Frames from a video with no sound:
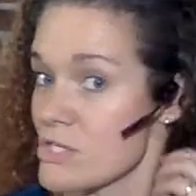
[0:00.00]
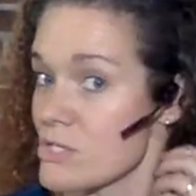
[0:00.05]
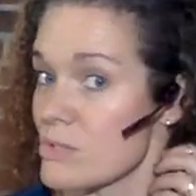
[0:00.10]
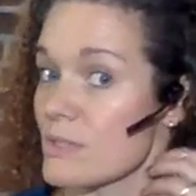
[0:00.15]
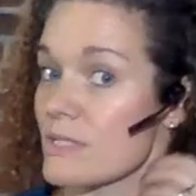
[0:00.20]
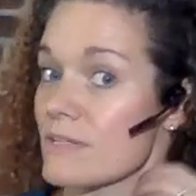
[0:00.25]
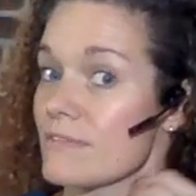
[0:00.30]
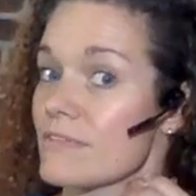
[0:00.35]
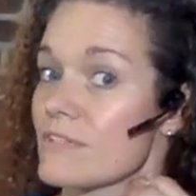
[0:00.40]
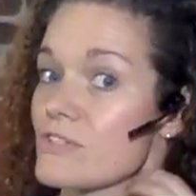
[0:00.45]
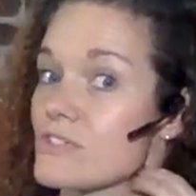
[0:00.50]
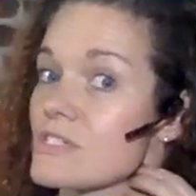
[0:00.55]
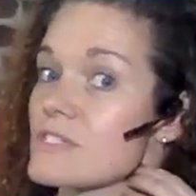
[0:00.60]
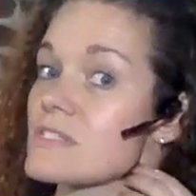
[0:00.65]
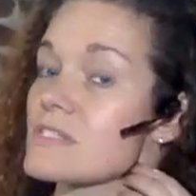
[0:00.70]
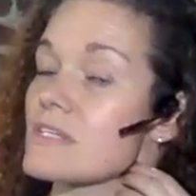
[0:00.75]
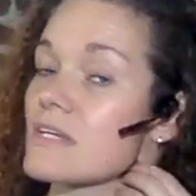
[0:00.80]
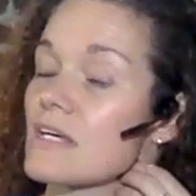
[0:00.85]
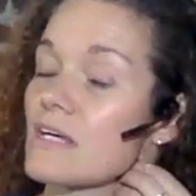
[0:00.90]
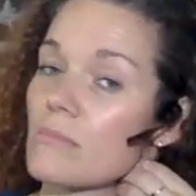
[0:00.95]
So even just
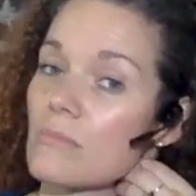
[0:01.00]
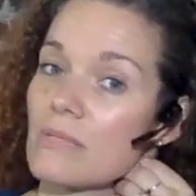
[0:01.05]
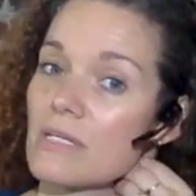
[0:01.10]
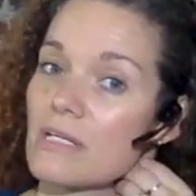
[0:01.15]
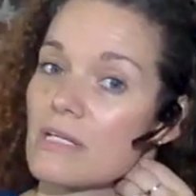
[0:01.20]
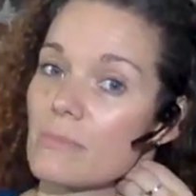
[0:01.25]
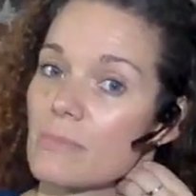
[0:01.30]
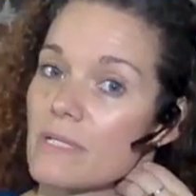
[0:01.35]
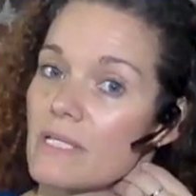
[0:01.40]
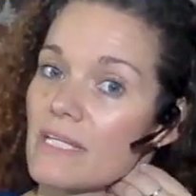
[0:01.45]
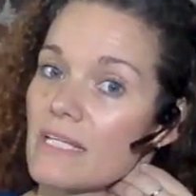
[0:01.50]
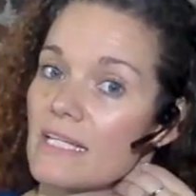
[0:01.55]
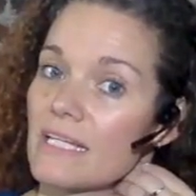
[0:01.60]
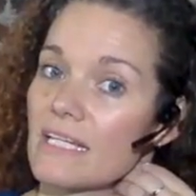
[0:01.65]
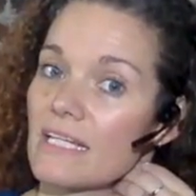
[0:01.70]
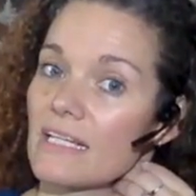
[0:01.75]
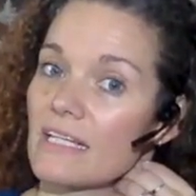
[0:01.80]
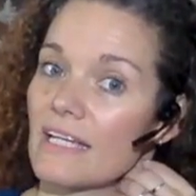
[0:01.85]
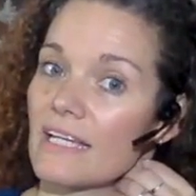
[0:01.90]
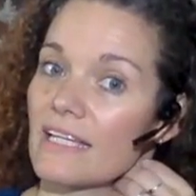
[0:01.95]
manipulating
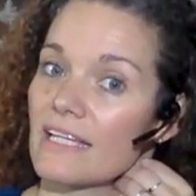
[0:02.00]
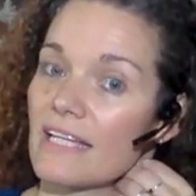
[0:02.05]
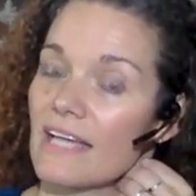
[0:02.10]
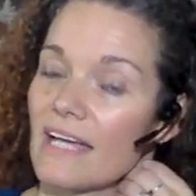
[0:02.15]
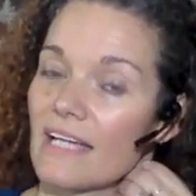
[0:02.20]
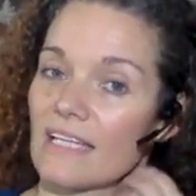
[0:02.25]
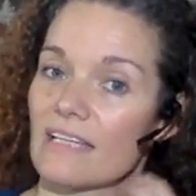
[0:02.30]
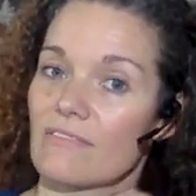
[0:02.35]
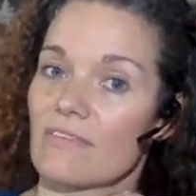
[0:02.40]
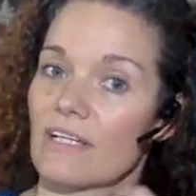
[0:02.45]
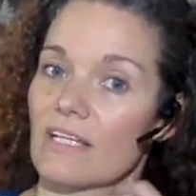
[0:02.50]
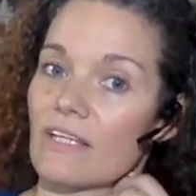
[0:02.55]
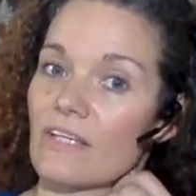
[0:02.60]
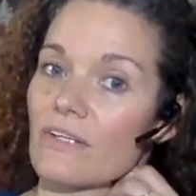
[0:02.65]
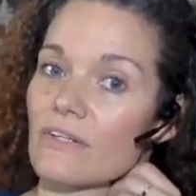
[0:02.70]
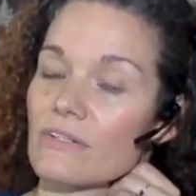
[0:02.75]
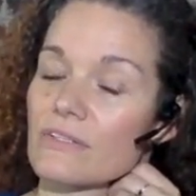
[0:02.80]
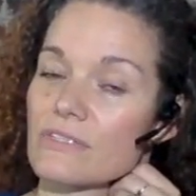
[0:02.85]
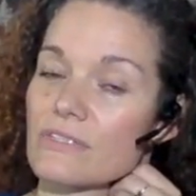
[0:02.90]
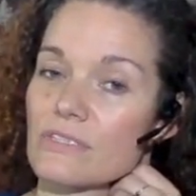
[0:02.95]
it like that, giving a
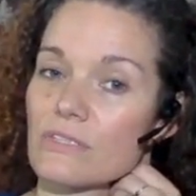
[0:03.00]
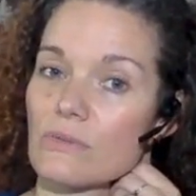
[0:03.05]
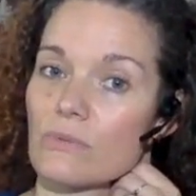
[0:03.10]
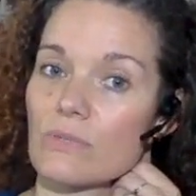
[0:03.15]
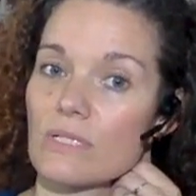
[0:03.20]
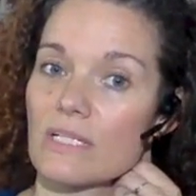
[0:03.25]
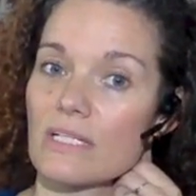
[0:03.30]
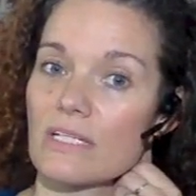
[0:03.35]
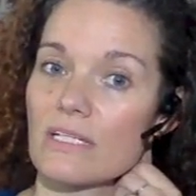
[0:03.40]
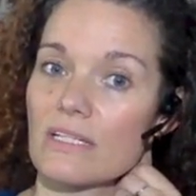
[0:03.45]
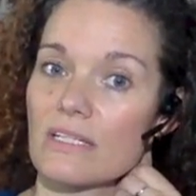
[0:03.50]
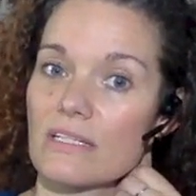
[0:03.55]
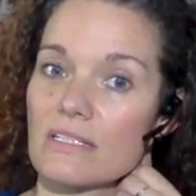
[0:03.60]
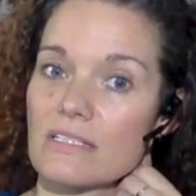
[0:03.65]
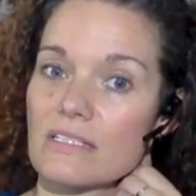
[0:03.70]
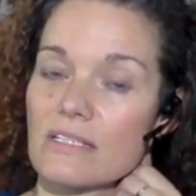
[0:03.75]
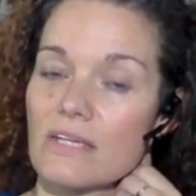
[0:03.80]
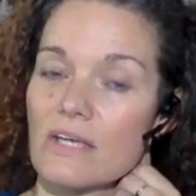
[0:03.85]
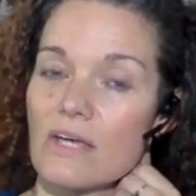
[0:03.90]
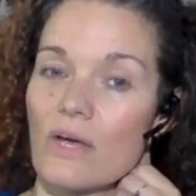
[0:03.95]
little squeeze,